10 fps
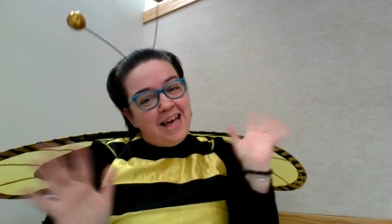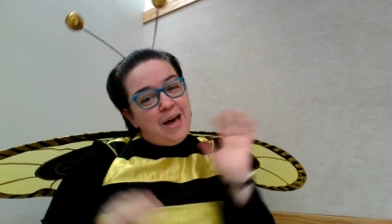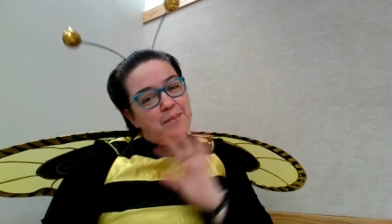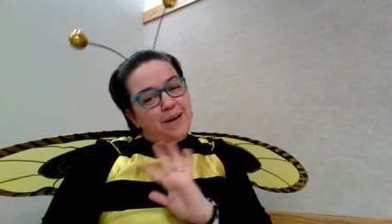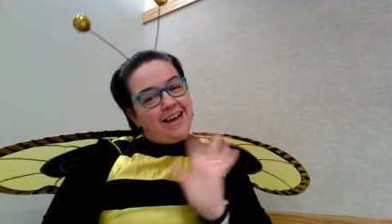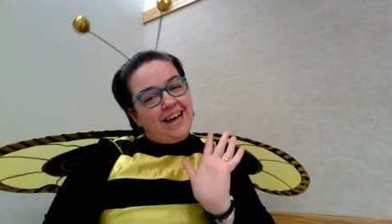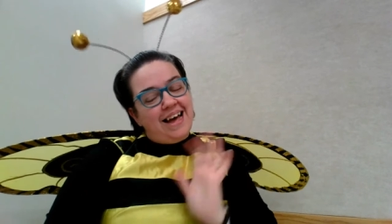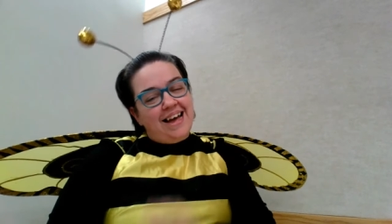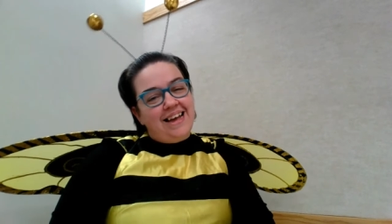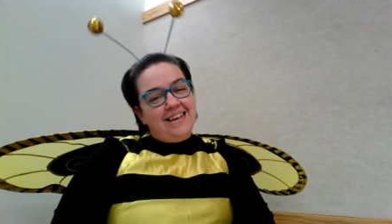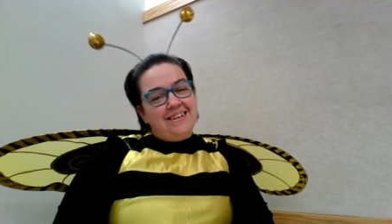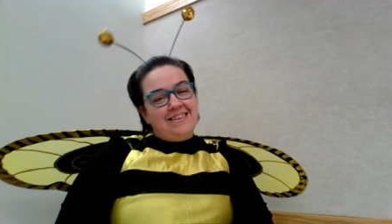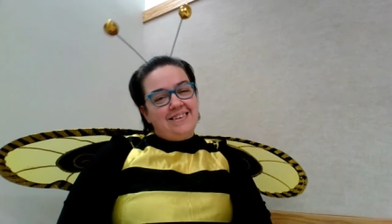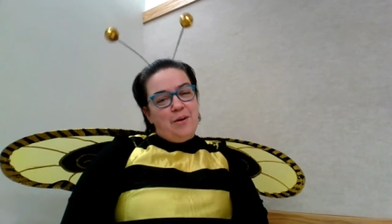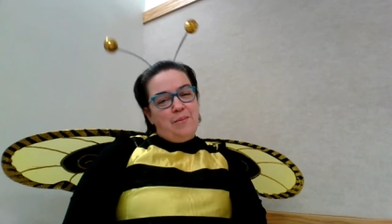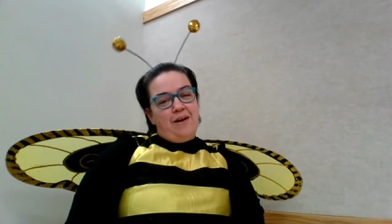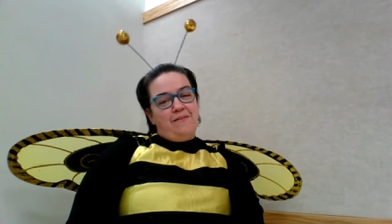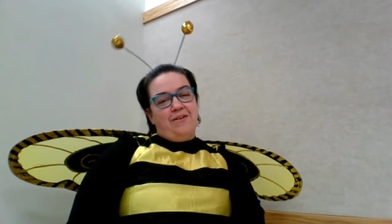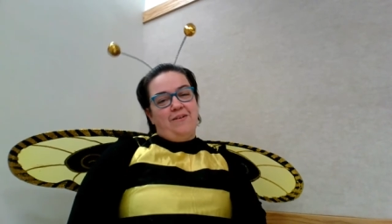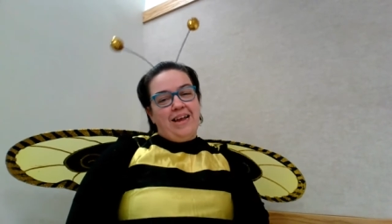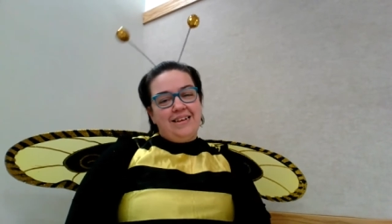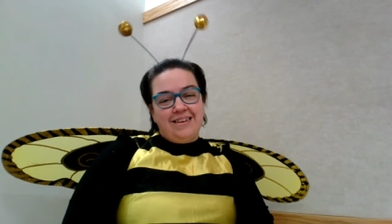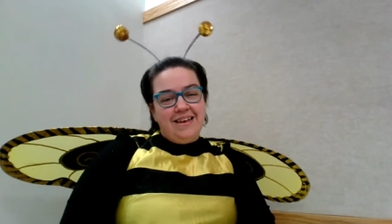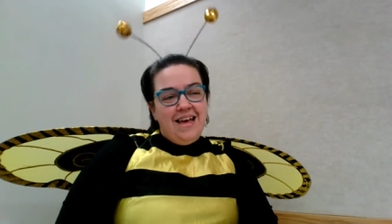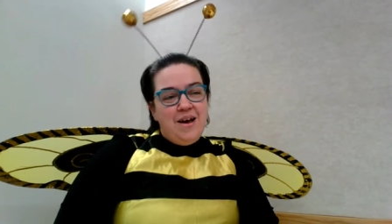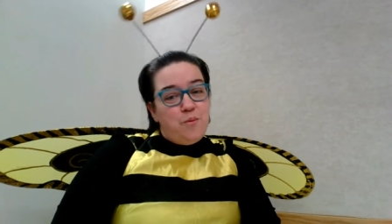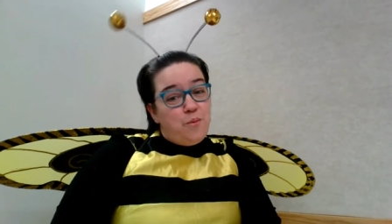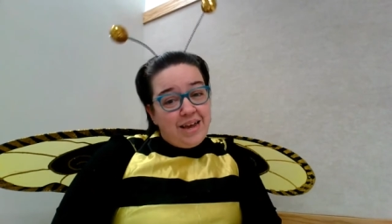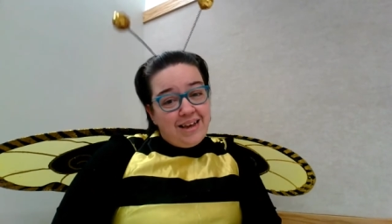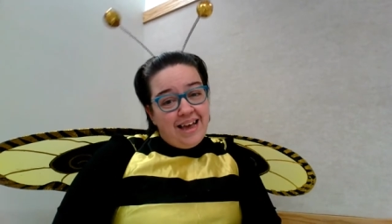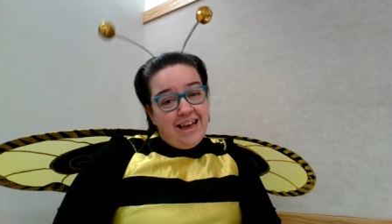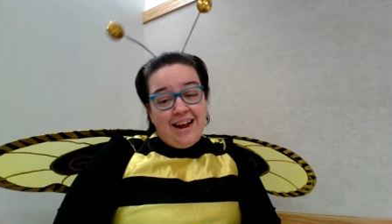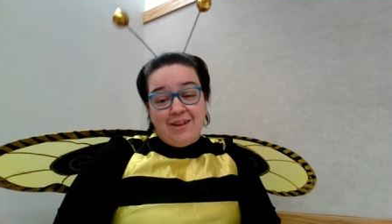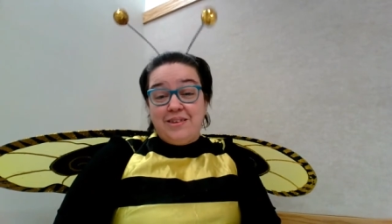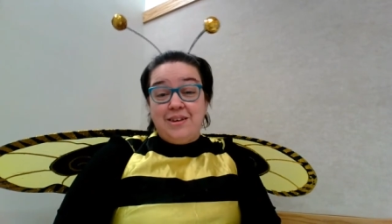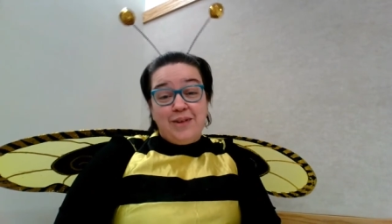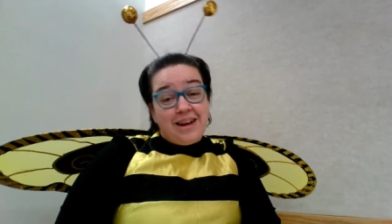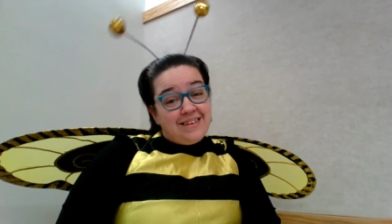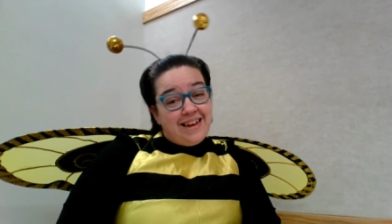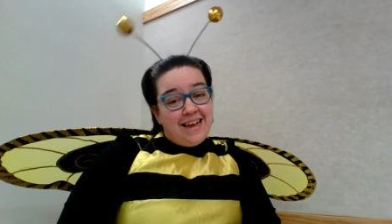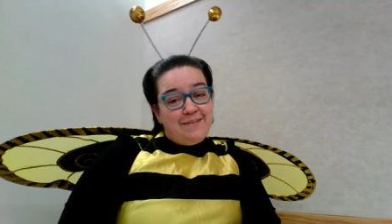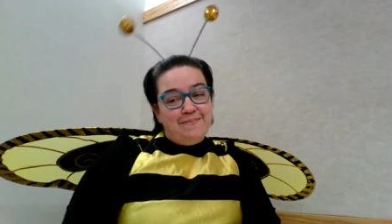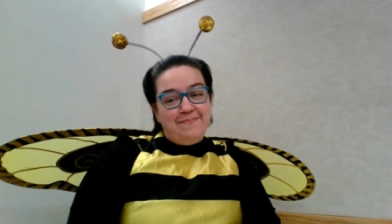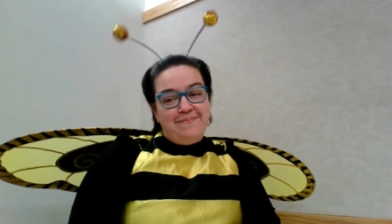Bye, guys. Hope you have a great week, and I'll see you next time.